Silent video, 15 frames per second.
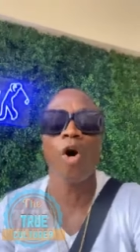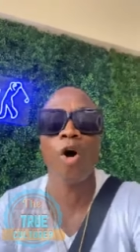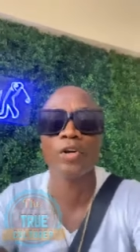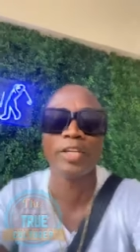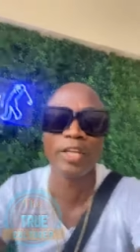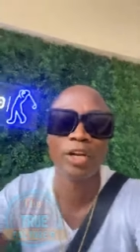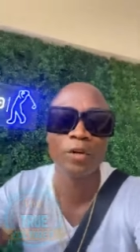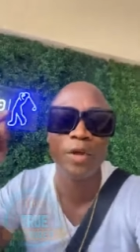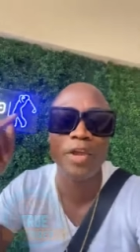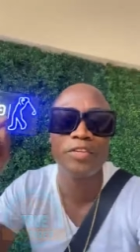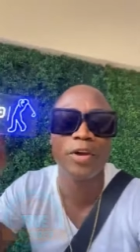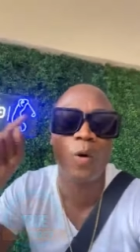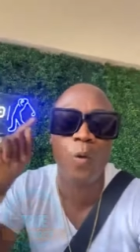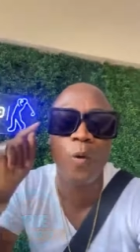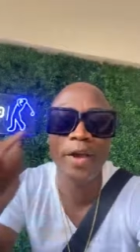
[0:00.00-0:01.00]
how can you
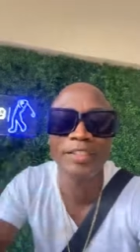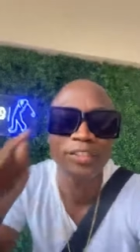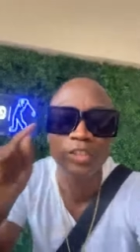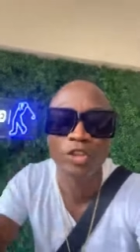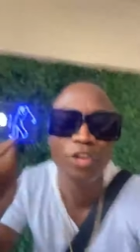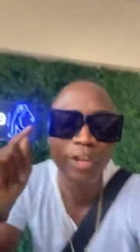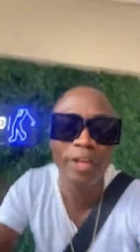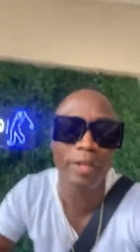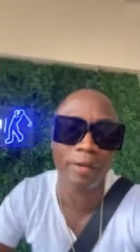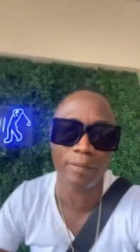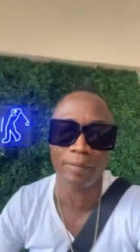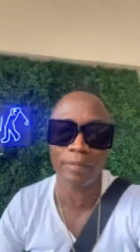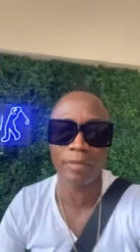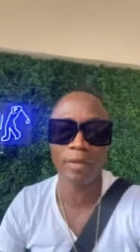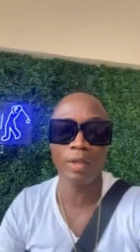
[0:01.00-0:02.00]
reach a West Green
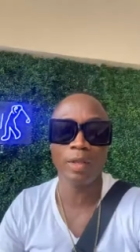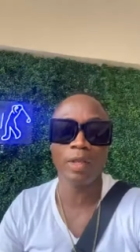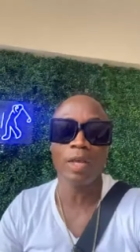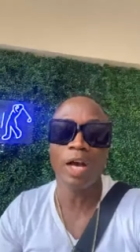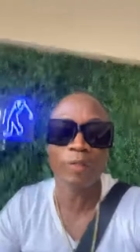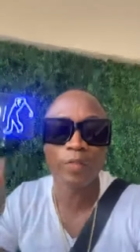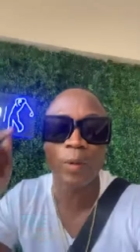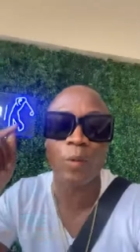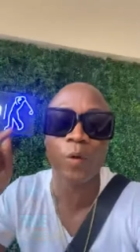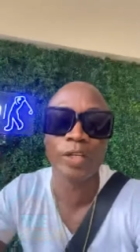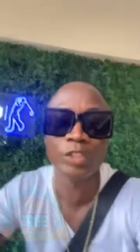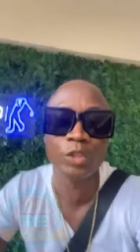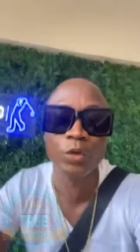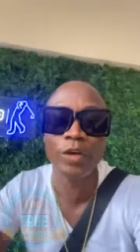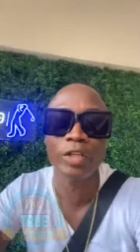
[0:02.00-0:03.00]
and from
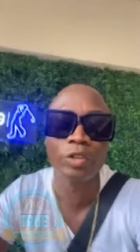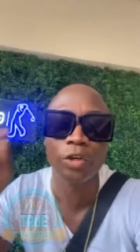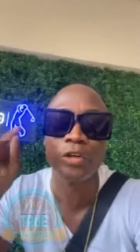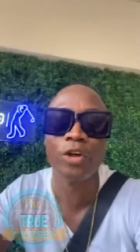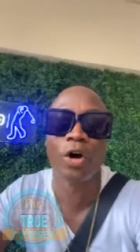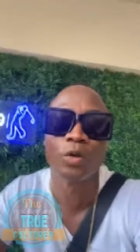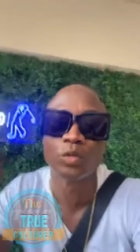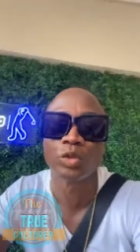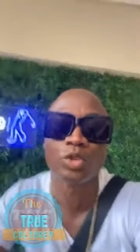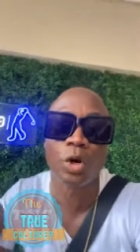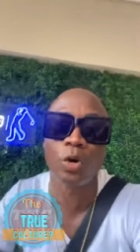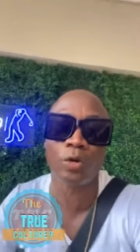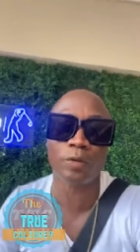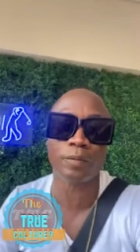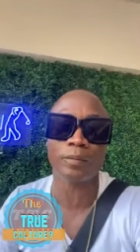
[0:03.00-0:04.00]
West Green to
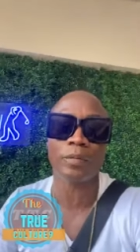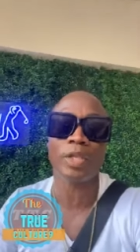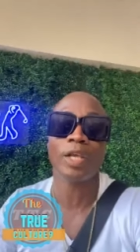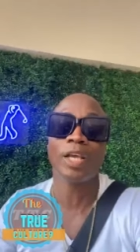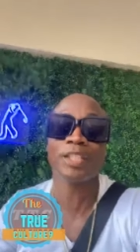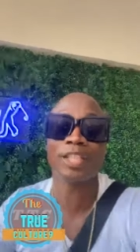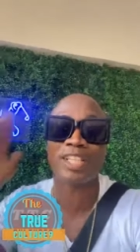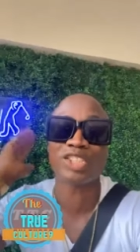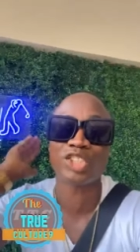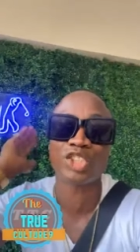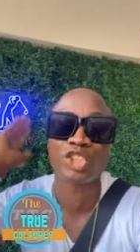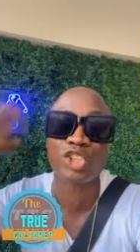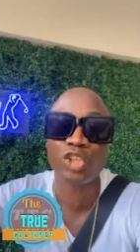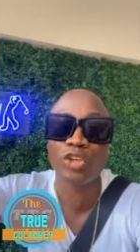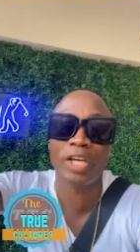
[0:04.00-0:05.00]
downtown? It's a
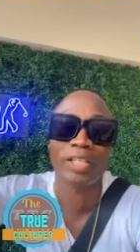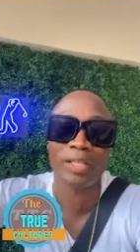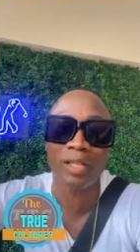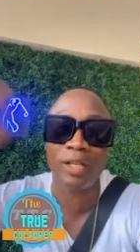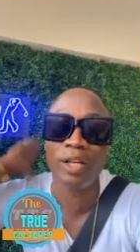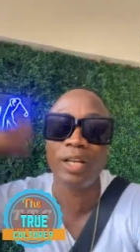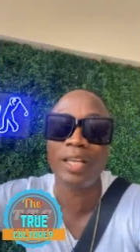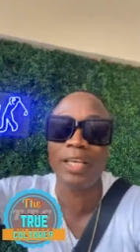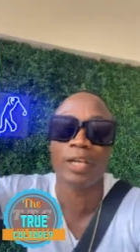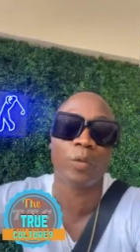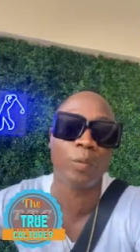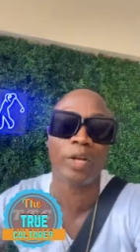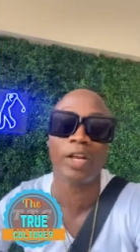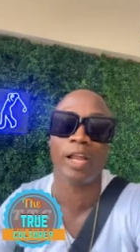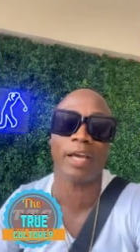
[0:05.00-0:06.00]
straight
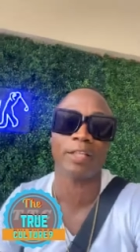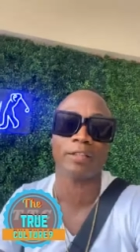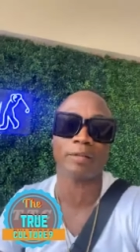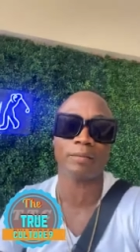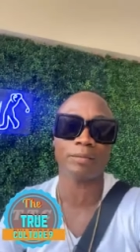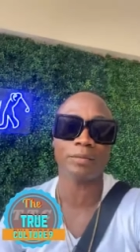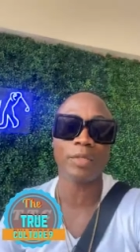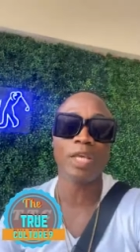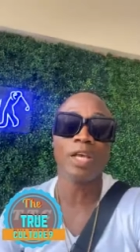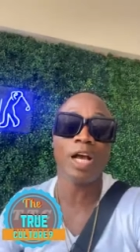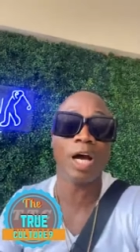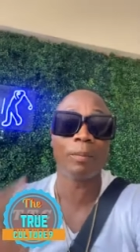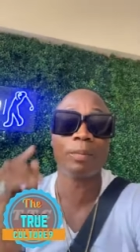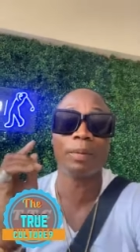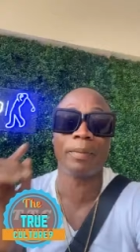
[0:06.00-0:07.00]
lane with light.
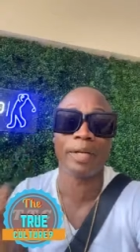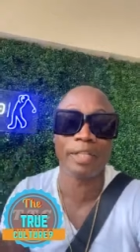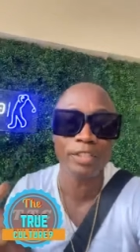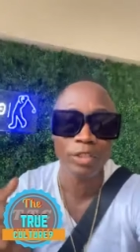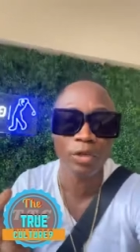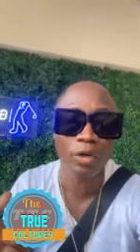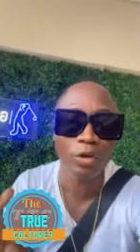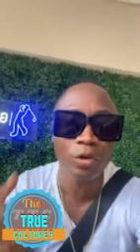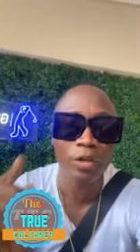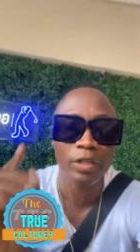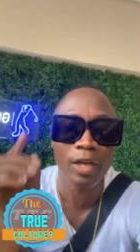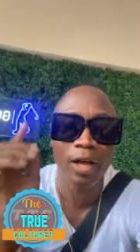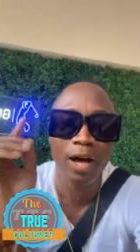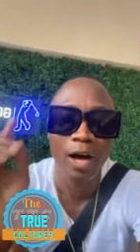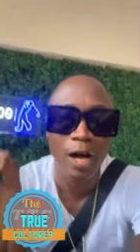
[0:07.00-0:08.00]
I remember this, you know, you
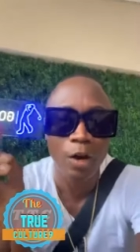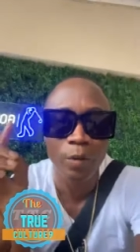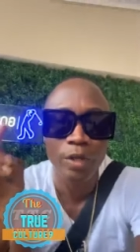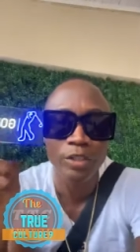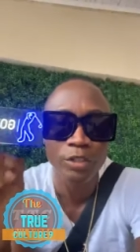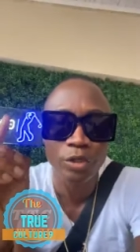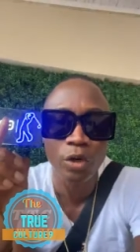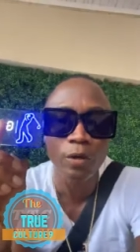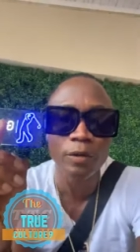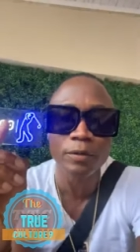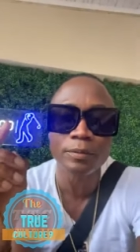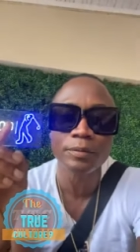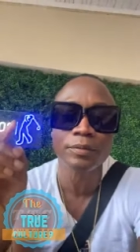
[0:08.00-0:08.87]
can always do.